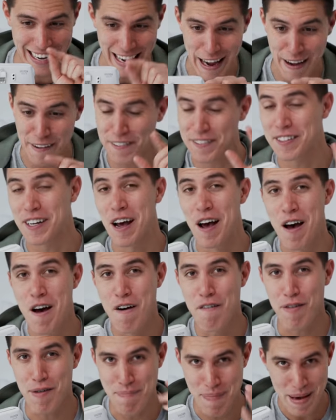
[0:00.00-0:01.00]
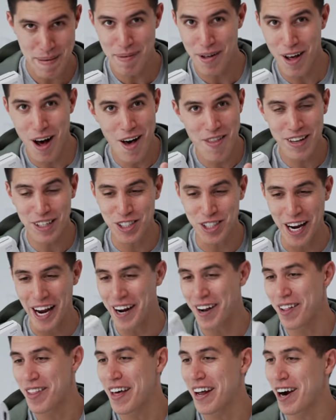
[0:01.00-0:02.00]
gift for people on the
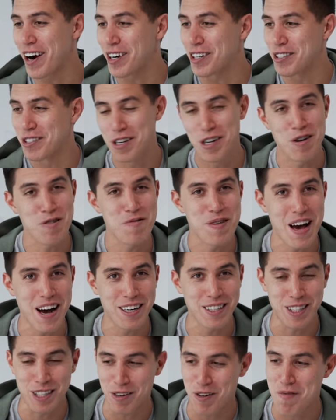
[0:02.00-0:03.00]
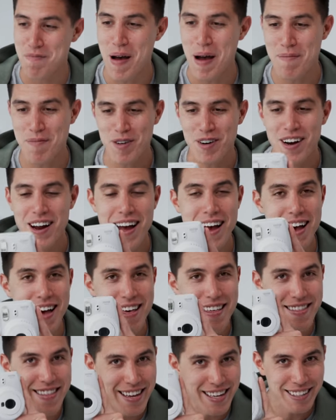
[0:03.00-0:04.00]
channel that are too young to remember.
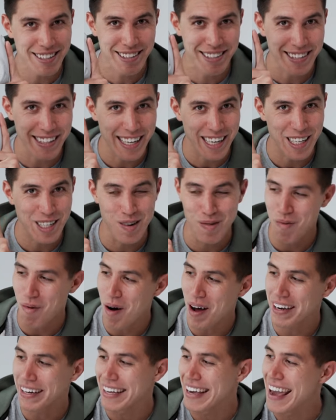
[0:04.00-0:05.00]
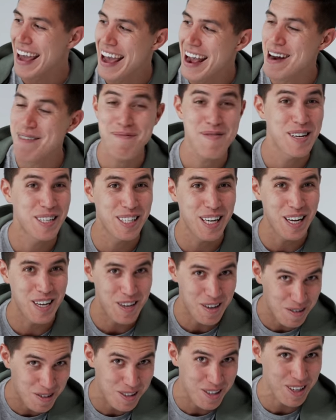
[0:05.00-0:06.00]
This is what cameras
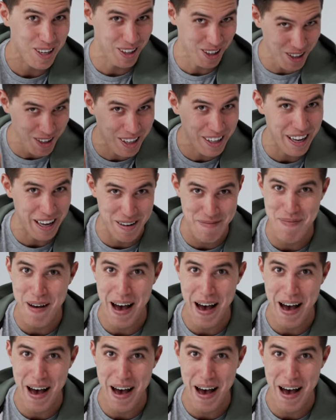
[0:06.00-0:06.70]
used to look like